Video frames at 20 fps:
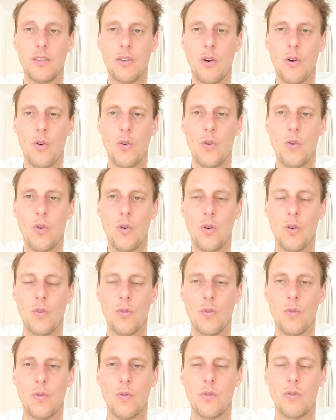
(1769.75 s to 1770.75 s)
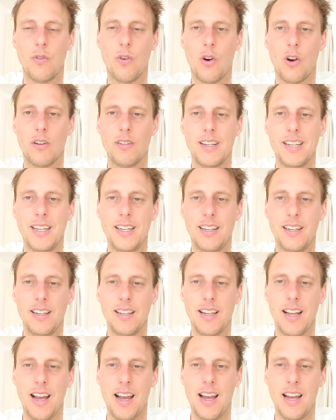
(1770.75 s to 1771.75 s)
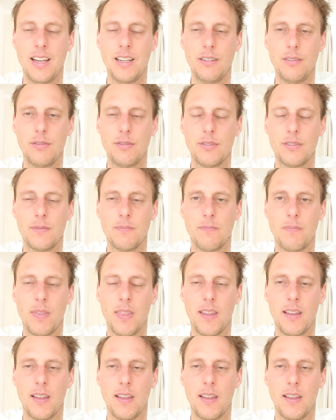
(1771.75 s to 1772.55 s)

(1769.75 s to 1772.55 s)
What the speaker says: no worrying life.